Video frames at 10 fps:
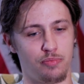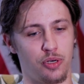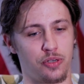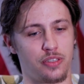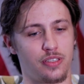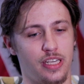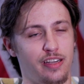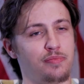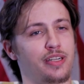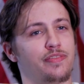broke
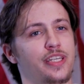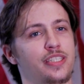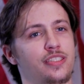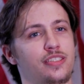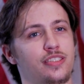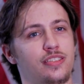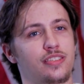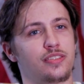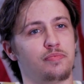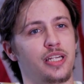half my face,
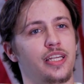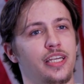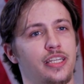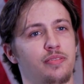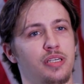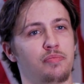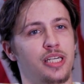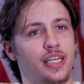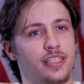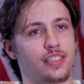my neck, and my
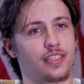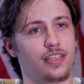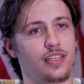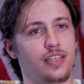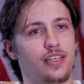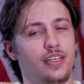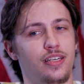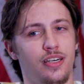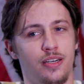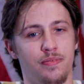back.
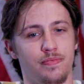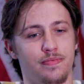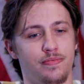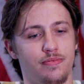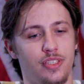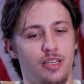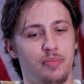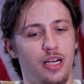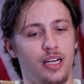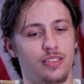And
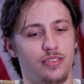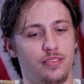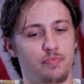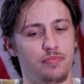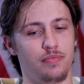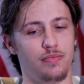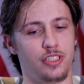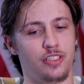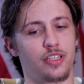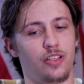it
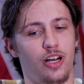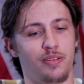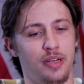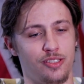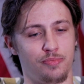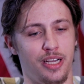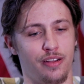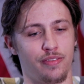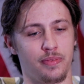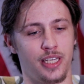took a lot to bounce
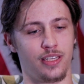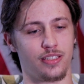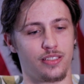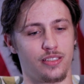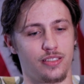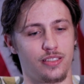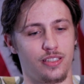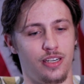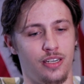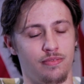back from that.
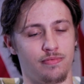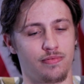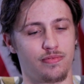I